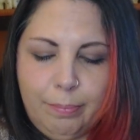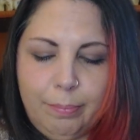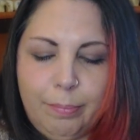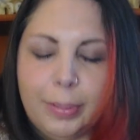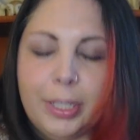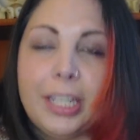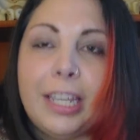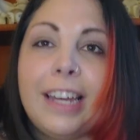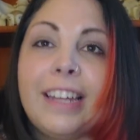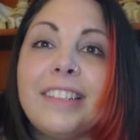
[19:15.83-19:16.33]

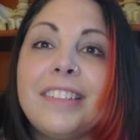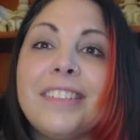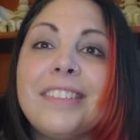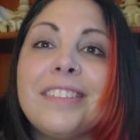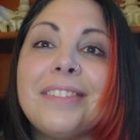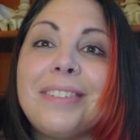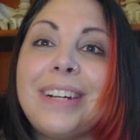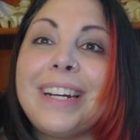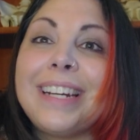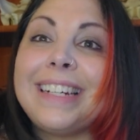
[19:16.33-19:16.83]
But
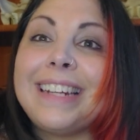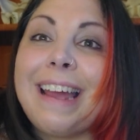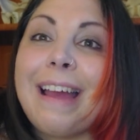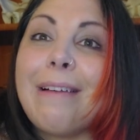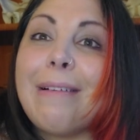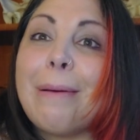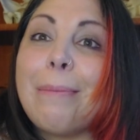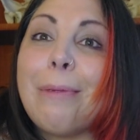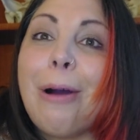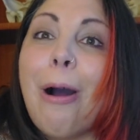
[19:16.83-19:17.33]
yes, right now
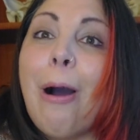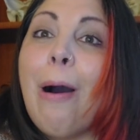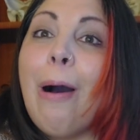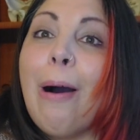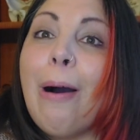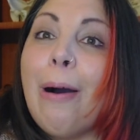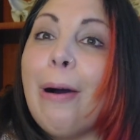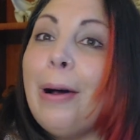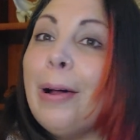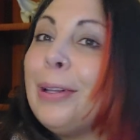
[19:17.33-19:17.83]
I'm
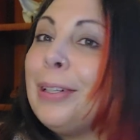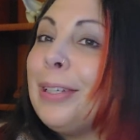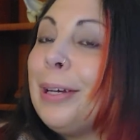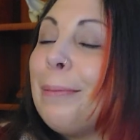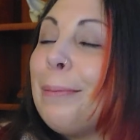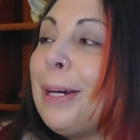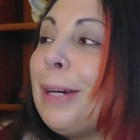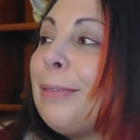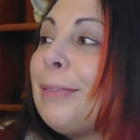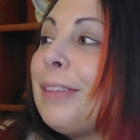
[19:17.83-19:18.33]
all
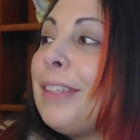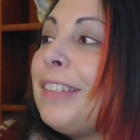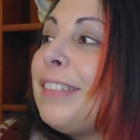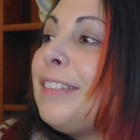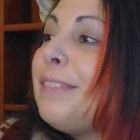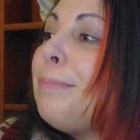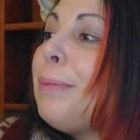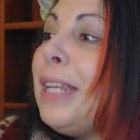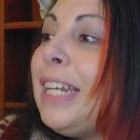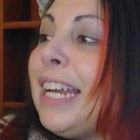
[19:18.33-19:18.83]
about the
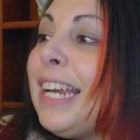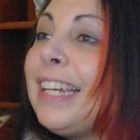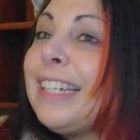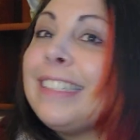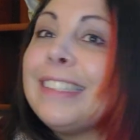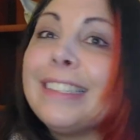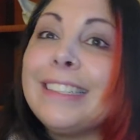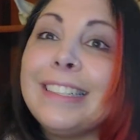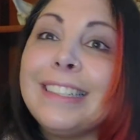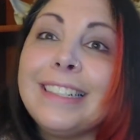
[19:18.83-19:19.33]

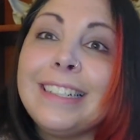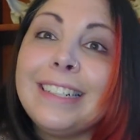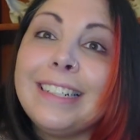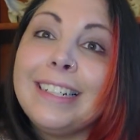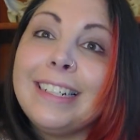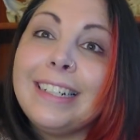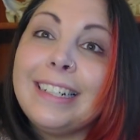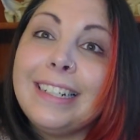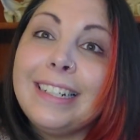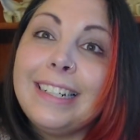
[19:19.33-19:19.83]
spinning.
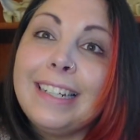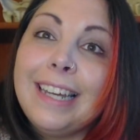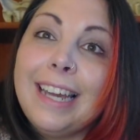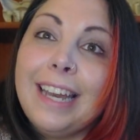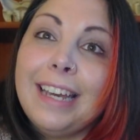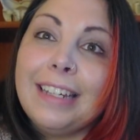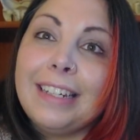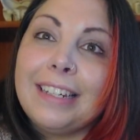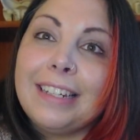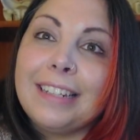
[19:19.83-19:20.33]

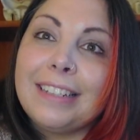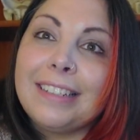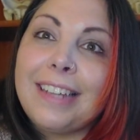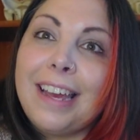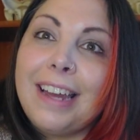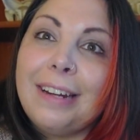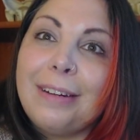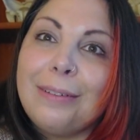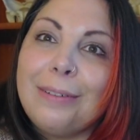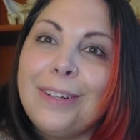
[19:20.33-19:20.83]
It is
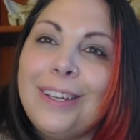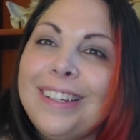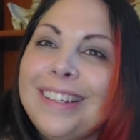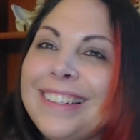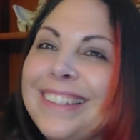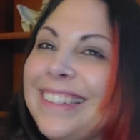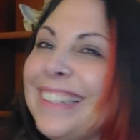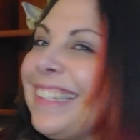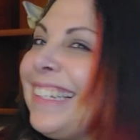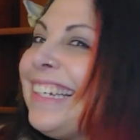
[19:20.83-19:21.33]
kind of
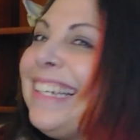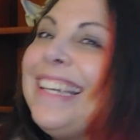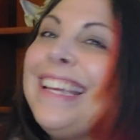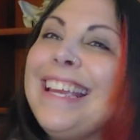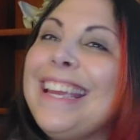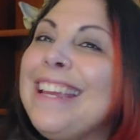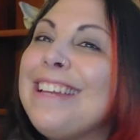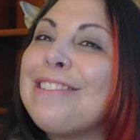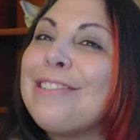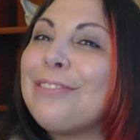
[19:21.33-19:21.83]

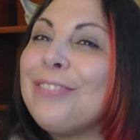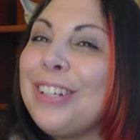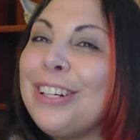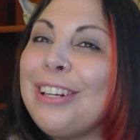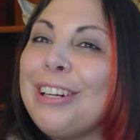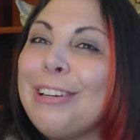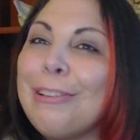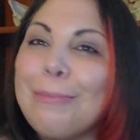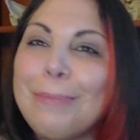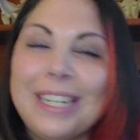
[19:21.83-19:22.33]

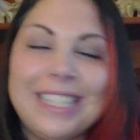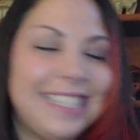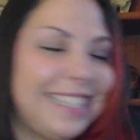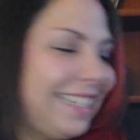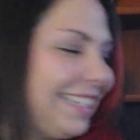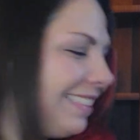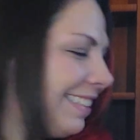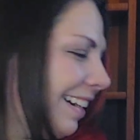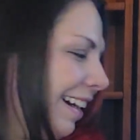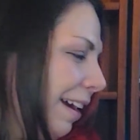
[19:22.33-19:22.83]
interfering with my
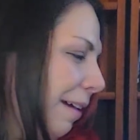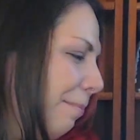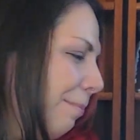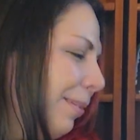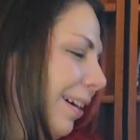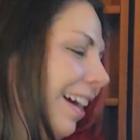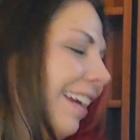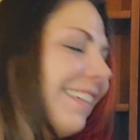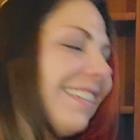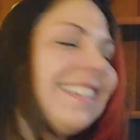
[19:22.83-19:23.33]
knitting time,
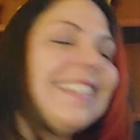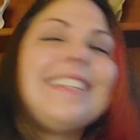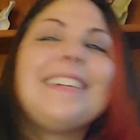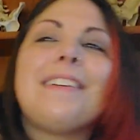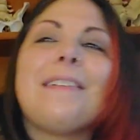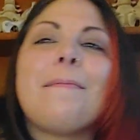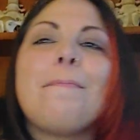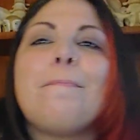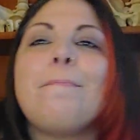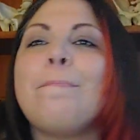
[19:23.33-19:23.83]
but
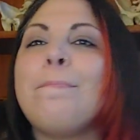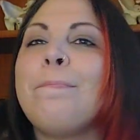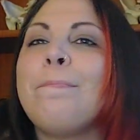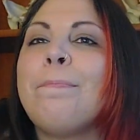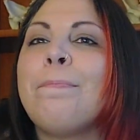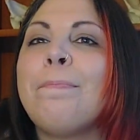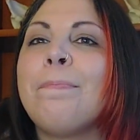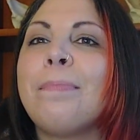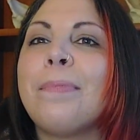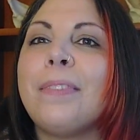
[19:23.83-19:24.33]

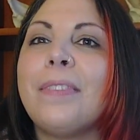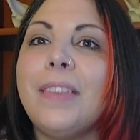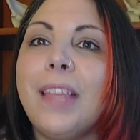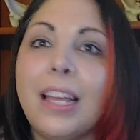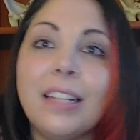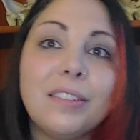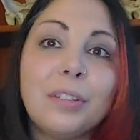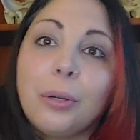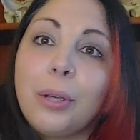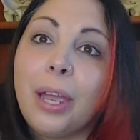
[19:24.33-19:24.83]

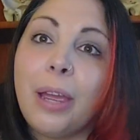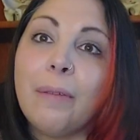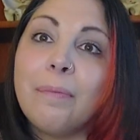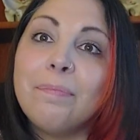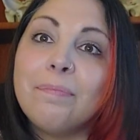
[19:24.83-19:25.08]
that's okay.